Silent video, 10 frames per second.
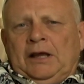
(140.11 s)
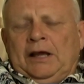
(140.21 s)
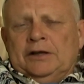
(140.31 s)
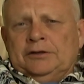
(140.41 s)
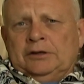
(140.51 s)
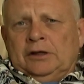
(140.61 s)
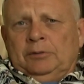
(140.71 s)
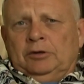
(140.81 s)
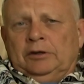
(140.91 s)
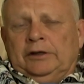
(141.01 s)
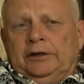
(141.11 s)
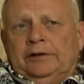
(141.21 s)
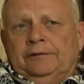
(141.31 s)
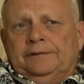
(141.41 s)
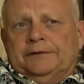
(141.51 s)
Edison, I
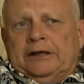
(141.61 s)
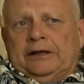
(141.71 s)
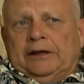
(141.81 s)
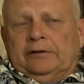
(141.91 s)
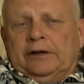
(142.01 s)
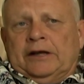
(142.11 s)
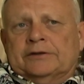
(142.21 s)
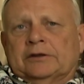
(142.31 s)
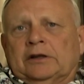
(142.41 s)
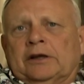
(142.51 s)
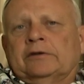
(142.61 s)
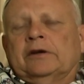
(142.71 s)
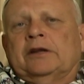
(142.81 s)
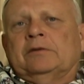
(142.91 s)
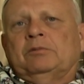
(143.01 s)
believe, San Diego Gas and
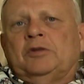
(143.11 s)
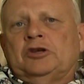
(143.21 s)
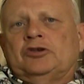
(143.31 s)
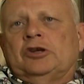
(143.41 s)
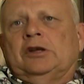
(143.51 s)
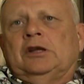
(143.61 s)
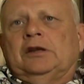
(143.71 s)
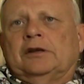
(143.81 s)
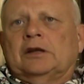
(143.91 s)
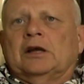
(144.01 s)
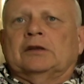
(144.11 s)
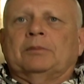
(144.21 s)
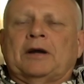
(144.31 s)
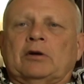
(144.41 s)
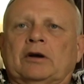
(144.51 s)
Electric, and PG&E that got the
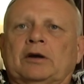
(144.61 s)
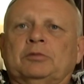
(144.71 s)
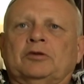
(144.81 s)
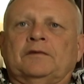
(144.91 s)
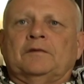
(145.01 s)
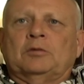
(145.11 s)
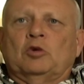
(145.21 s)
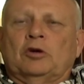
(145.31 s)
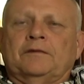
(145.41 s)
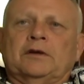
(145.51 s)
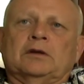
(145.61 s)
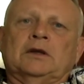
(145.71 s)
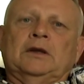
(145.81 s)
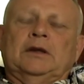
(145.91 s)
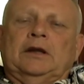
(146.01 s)
power output from Oroville,
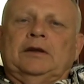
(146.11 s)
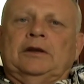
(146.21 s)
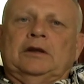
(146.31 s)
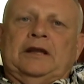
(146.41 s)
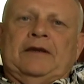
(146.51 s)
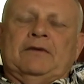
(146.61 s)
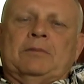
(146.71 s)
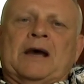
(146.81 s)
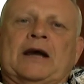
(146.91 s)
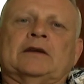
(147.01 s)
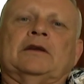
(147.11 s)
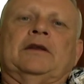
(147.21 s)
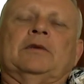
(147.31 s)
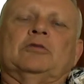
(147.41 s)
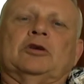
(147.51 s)
and then gave it back to
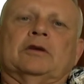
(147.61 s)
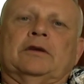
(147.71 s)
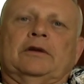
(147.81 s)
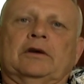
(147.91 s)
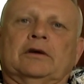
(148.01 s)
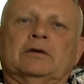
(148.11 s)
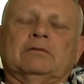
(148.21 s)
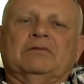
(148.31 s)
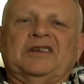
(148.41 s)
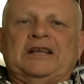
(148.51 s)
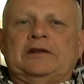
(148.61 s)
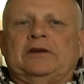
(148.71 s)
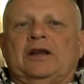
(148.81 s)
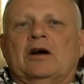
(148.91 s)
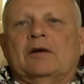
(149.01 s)
them during their need
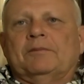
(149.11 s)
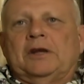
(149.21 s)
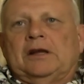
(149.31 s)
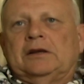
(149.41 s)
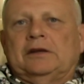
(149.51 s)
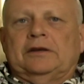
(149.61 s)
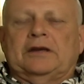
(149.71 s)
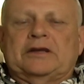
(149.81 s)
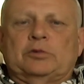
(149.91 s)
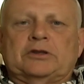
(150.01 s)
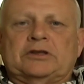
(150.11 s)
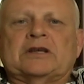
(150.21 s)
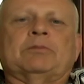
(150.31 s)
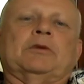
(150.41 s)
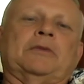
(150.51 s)
in the off-peak, and then they would
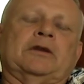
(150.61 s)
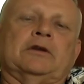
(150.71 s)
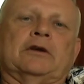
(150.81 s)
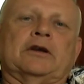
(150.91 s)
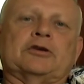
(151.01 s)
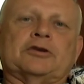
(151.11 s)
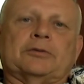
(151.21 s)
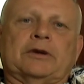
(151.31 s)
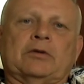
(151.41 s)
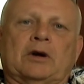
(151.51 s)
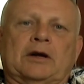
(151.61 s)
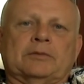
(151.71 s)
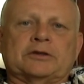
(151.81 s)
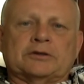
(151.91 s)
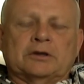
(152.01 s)
supplement their energy
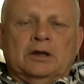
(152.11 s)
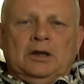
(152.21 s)
requirements